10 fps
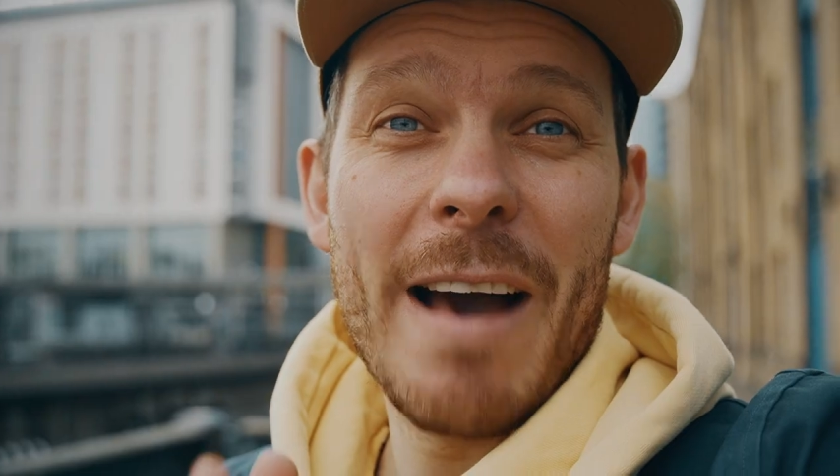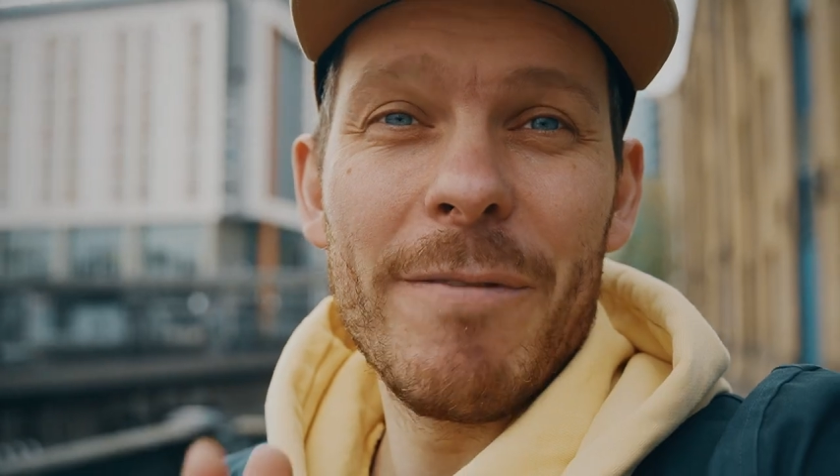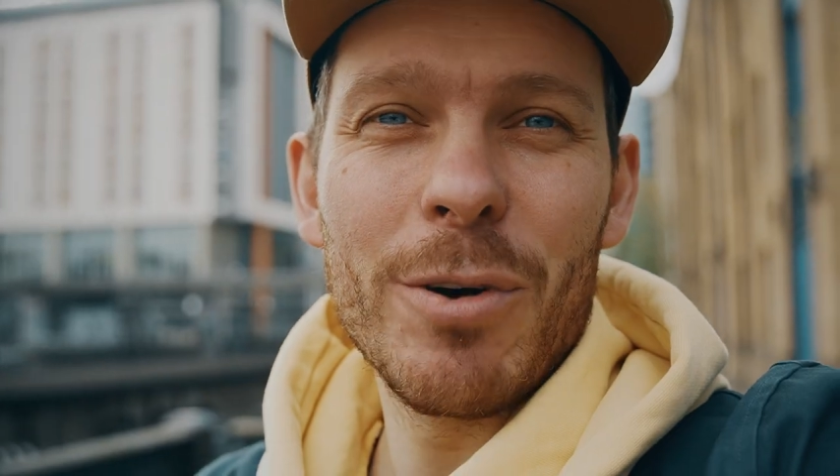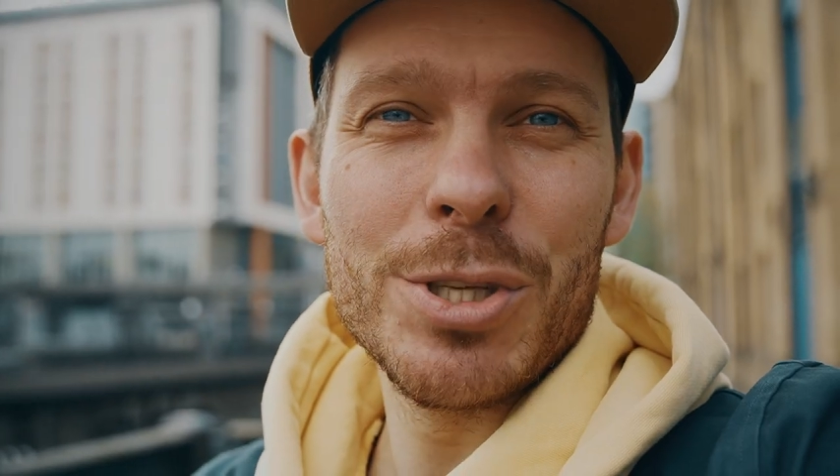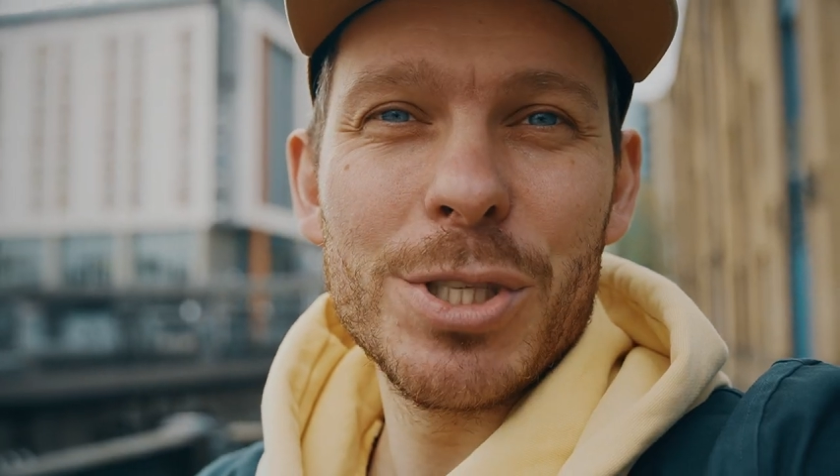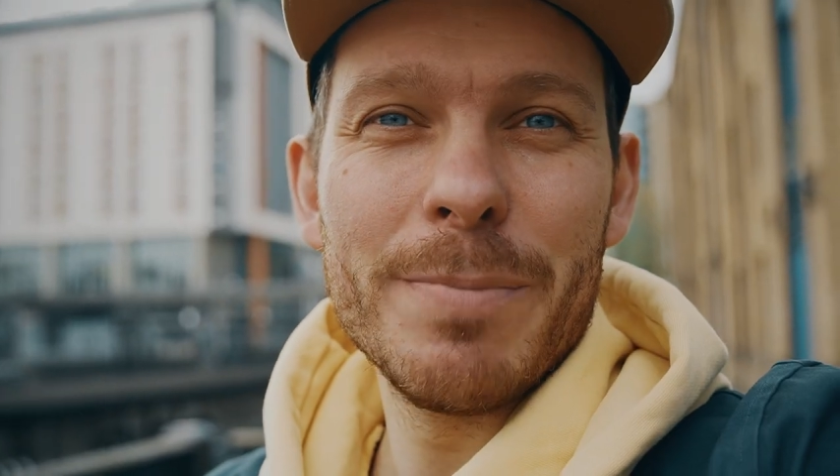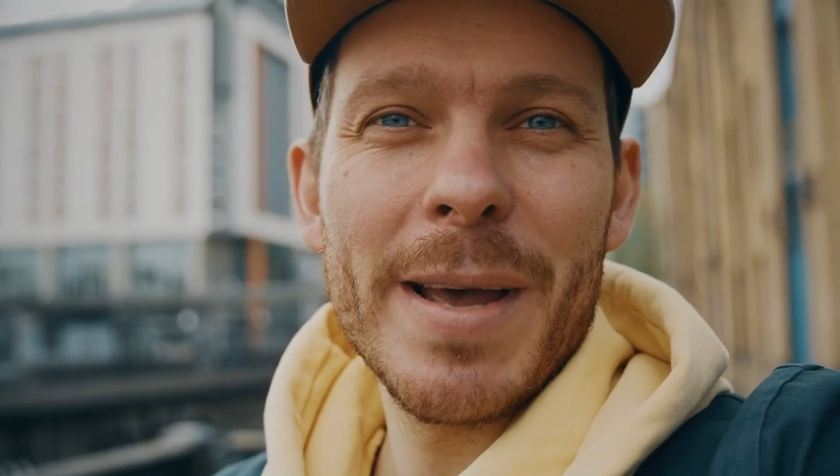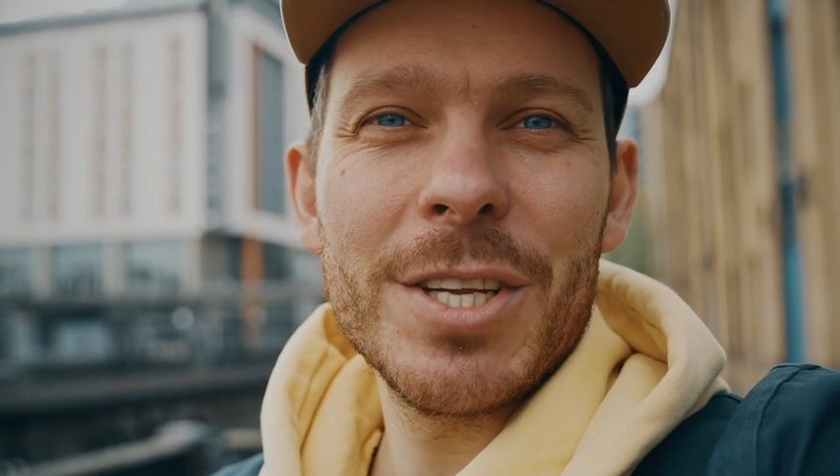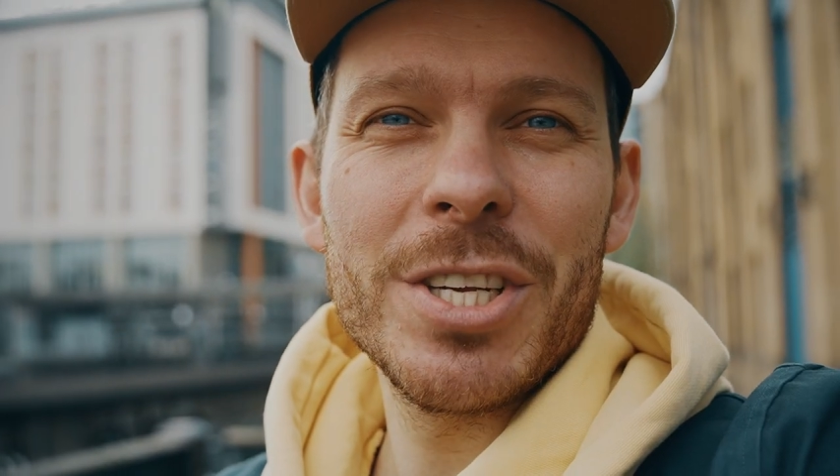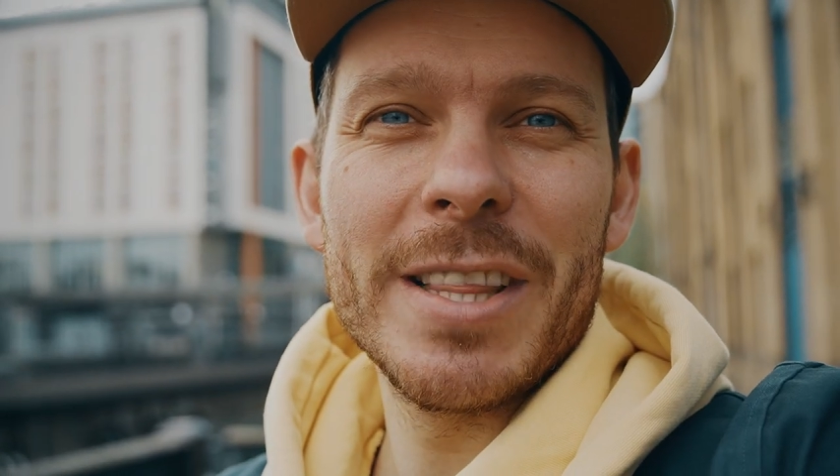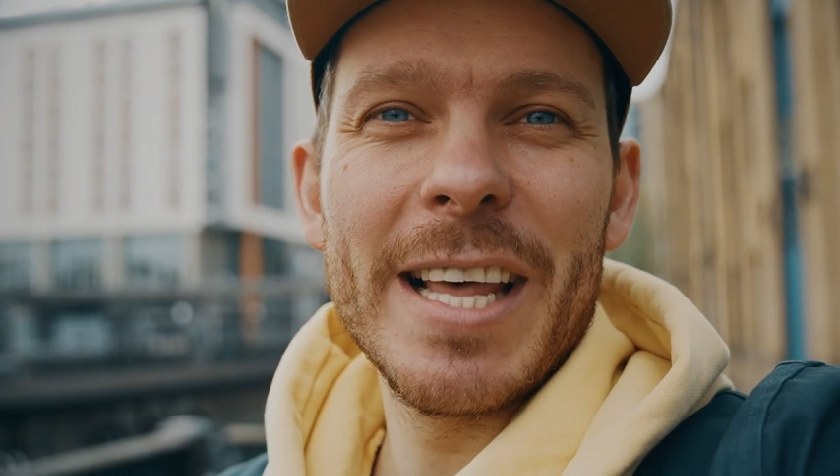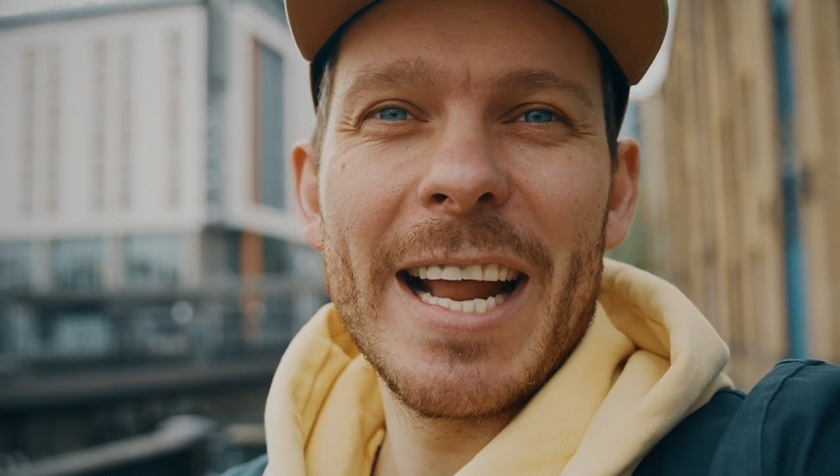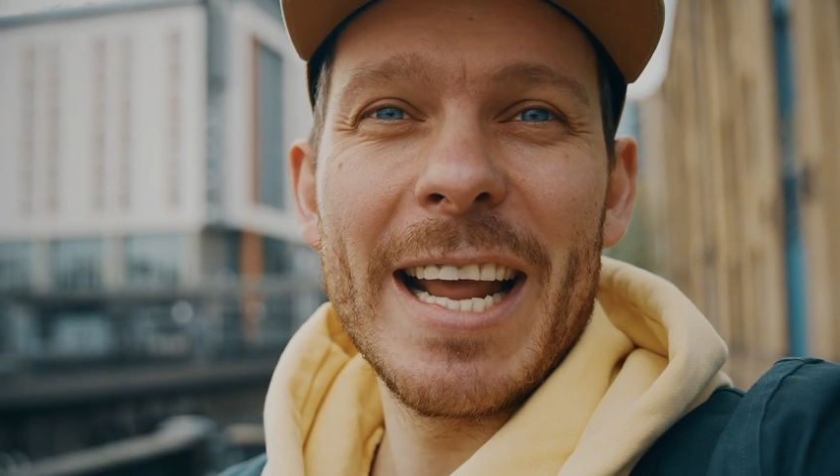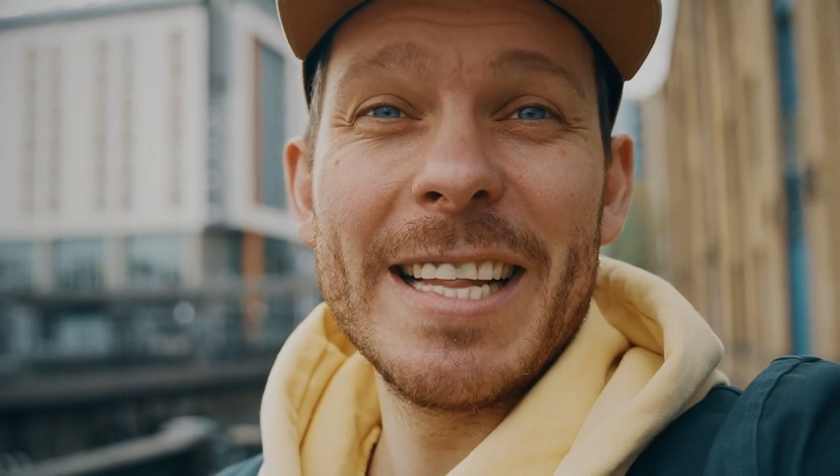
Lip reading: I forgot to mention that